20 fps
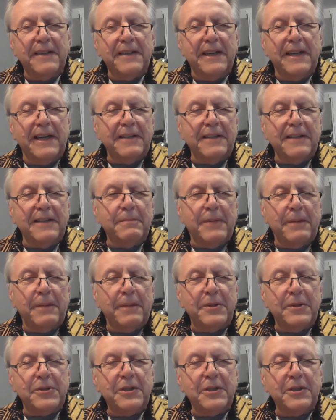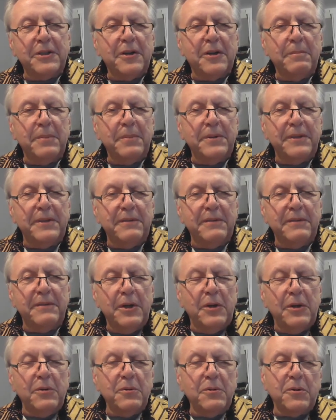They had a publishing company
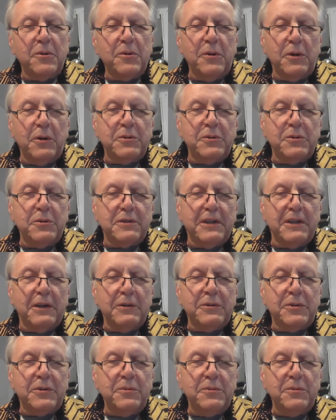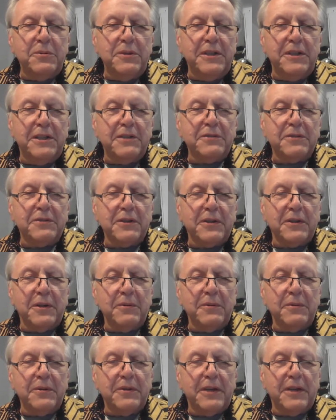who closed down 2 years
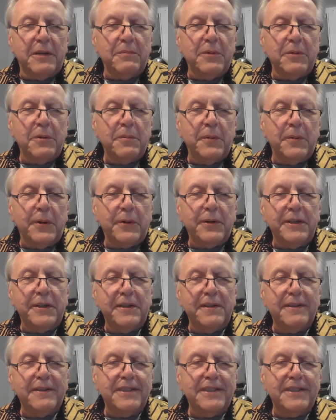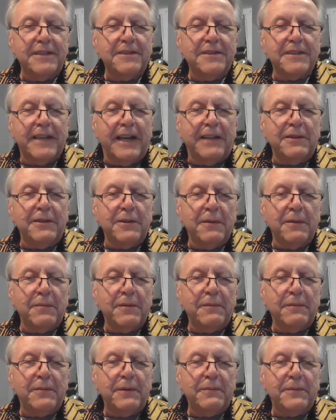ago, and they were working since end of
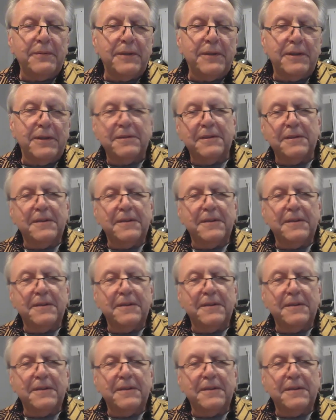the 50s.